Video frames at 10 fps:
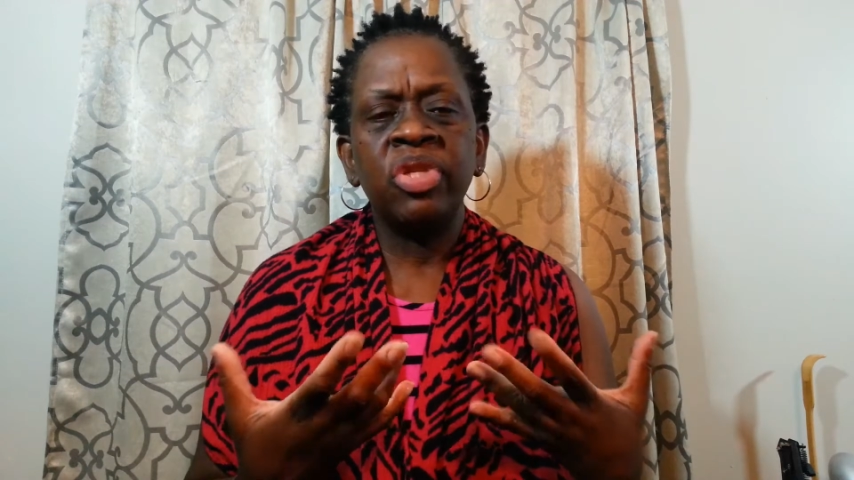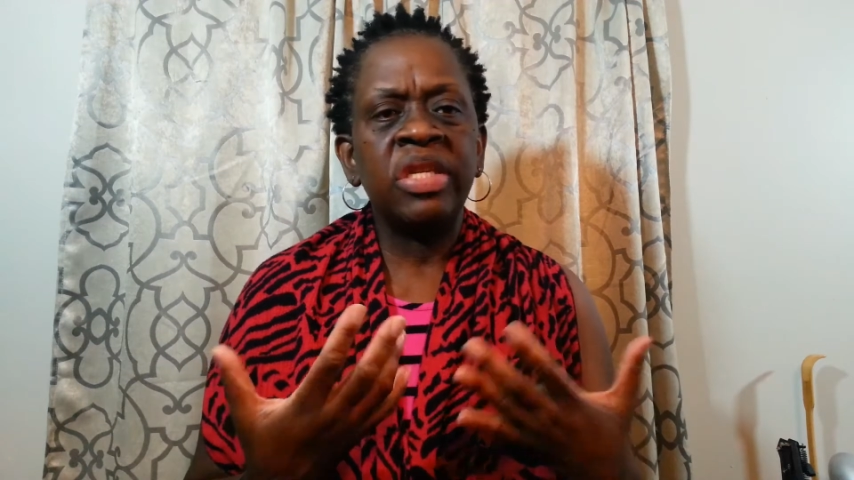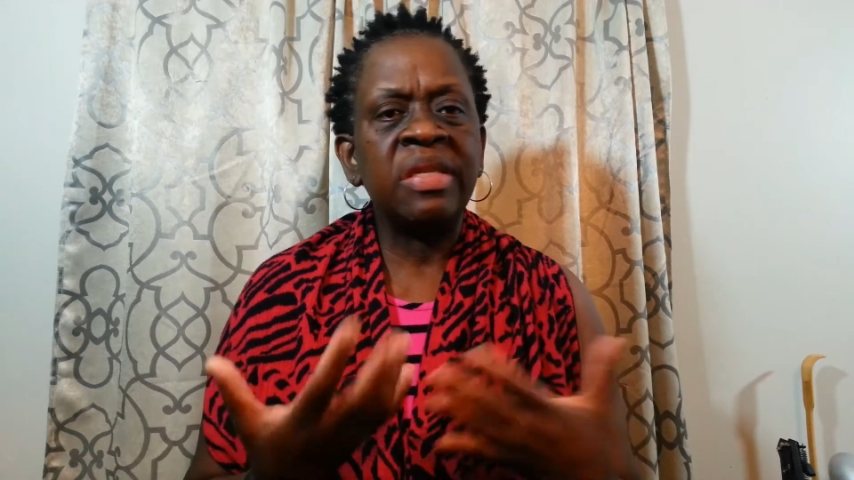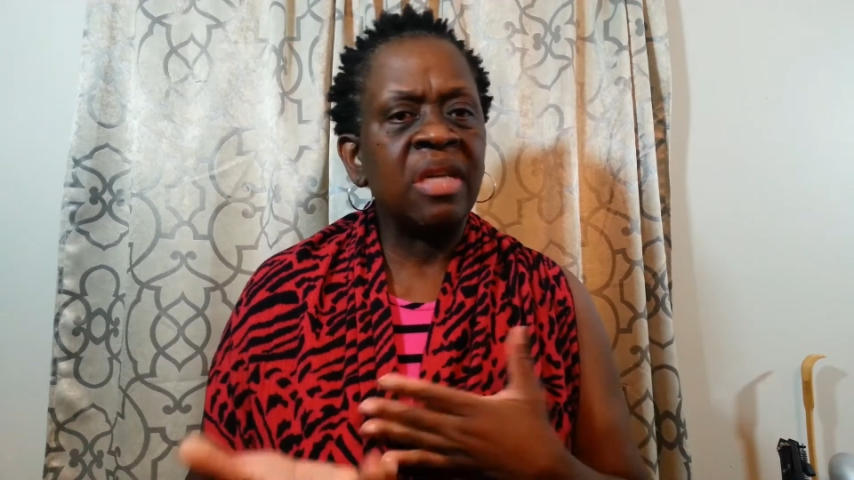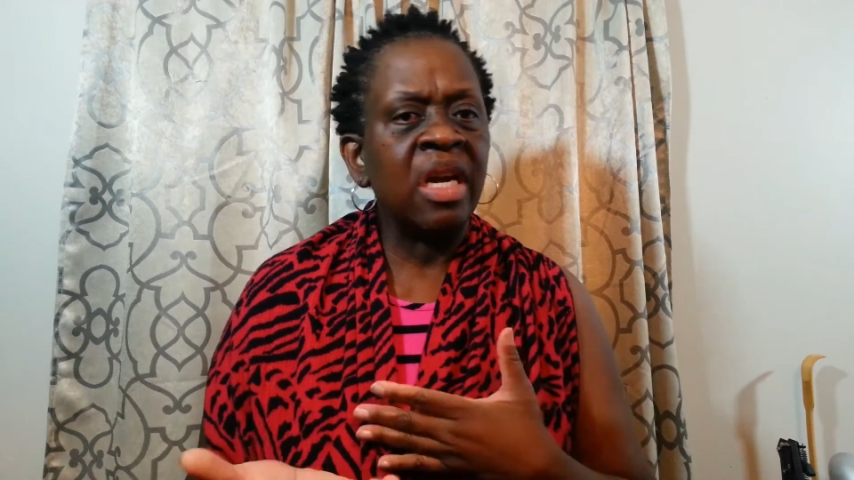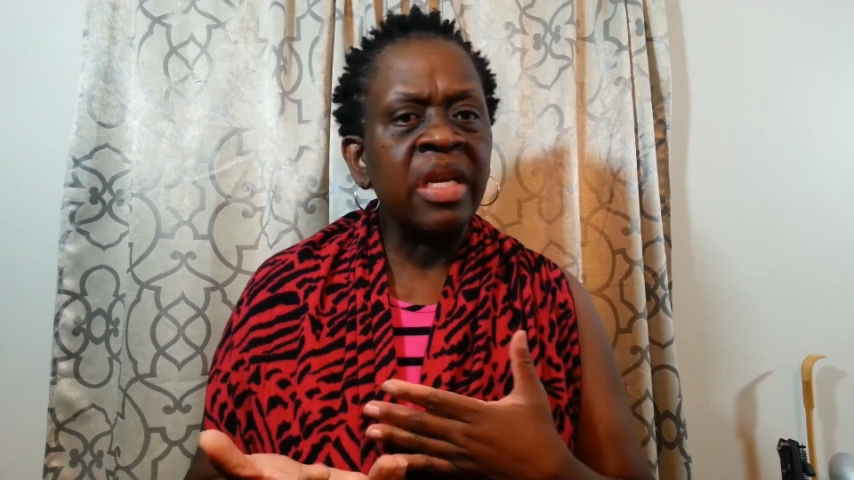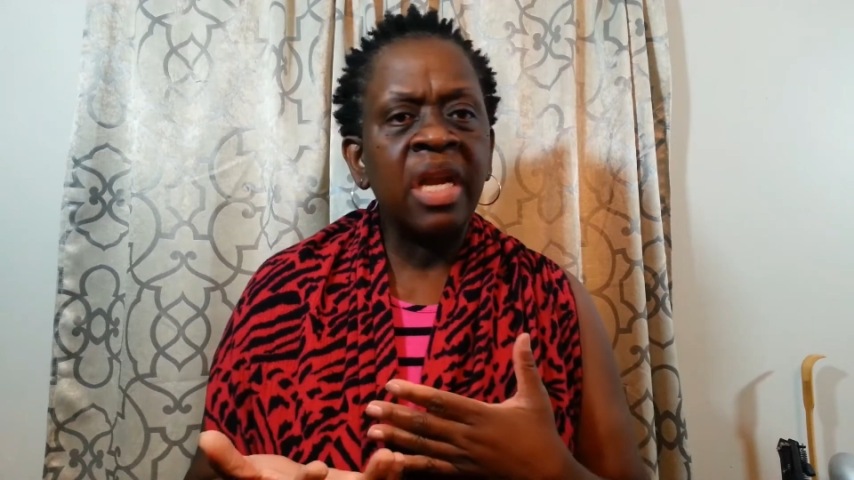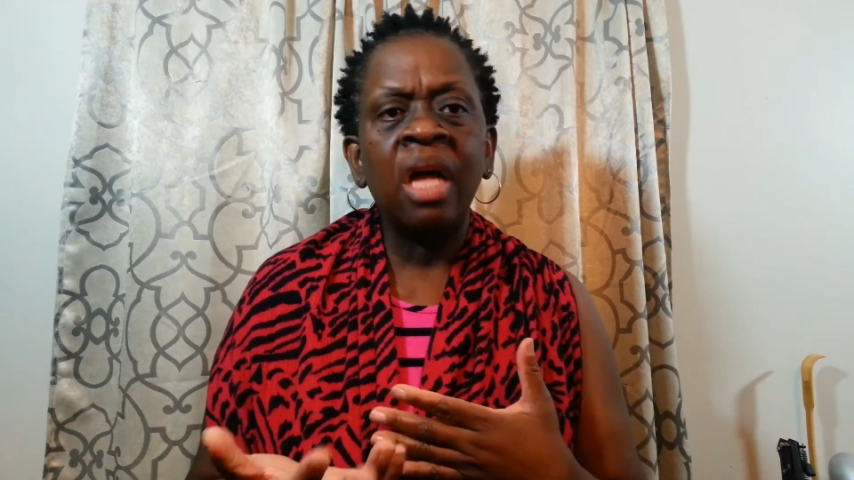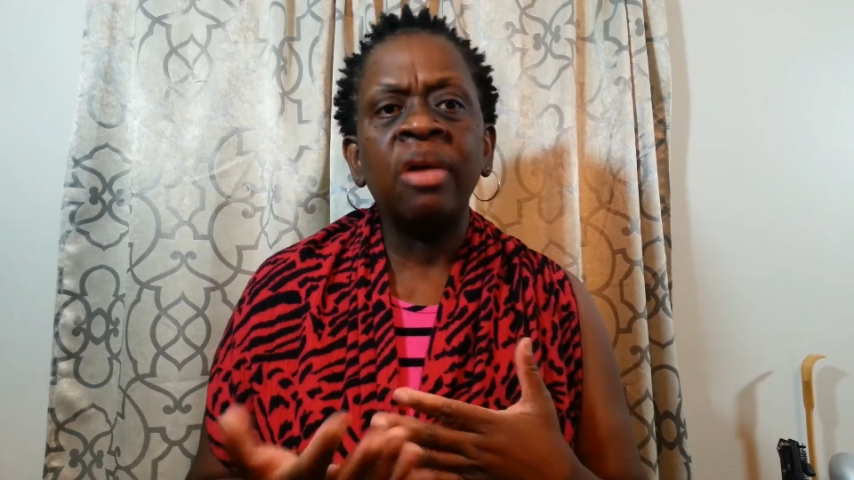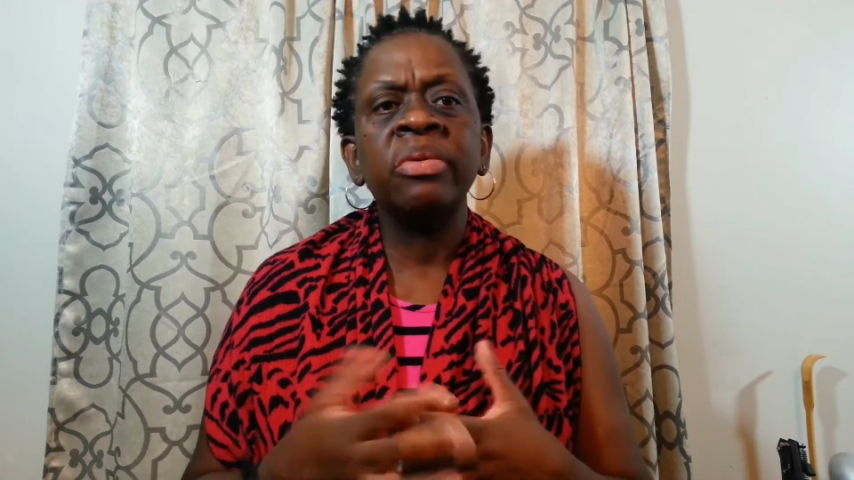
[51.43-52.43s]
just
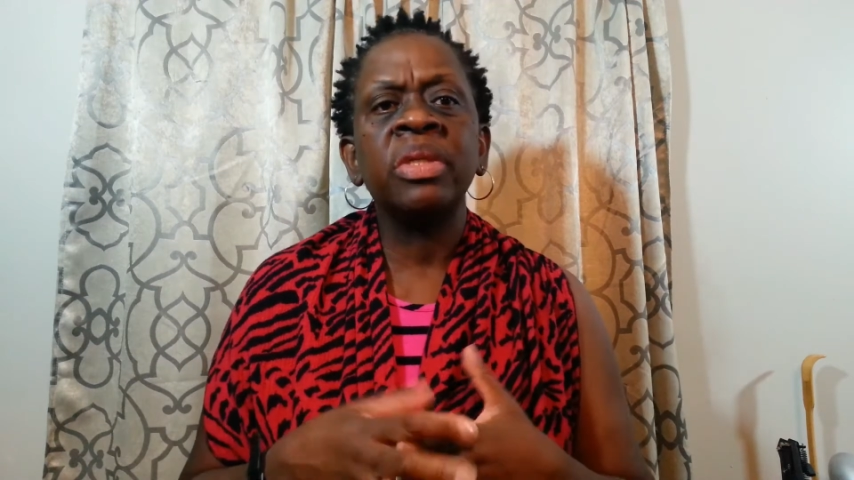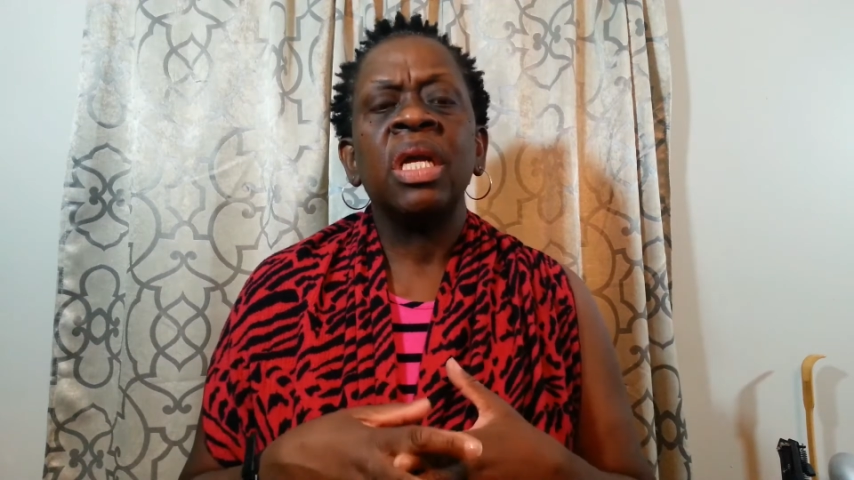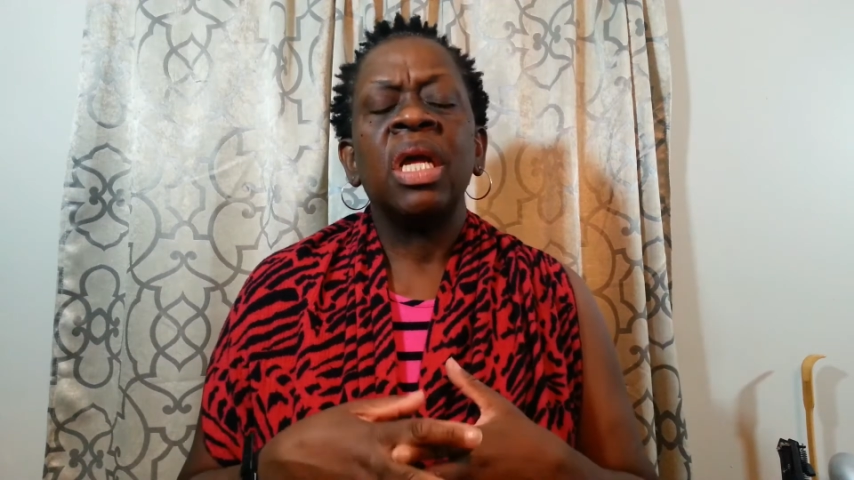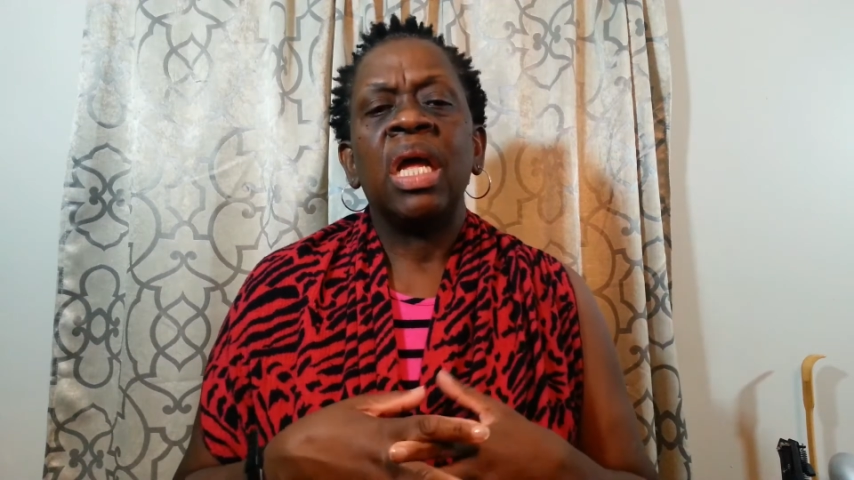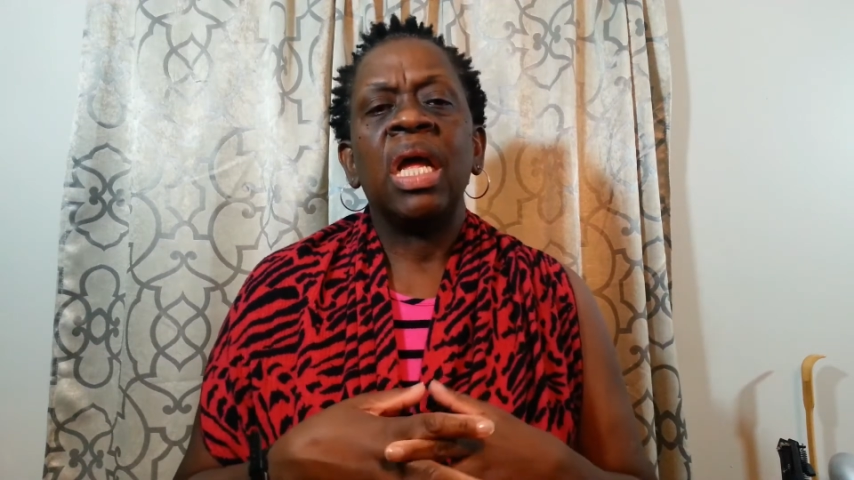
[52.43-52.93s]
starting out